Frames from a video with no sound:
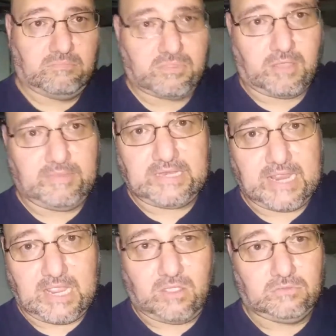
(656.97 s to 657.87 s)
thumb it
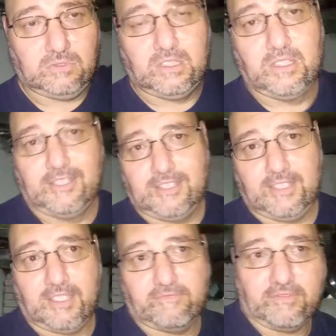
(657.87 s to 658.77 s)
down.
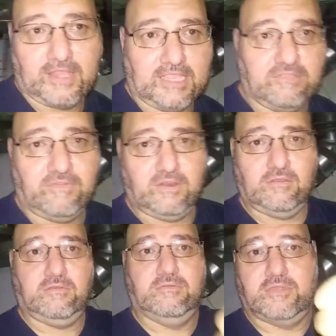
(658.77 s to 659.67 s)
If you like the video,
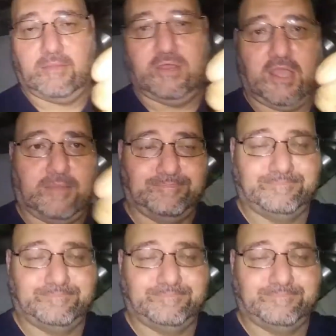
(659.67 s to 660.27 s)
thumb it up.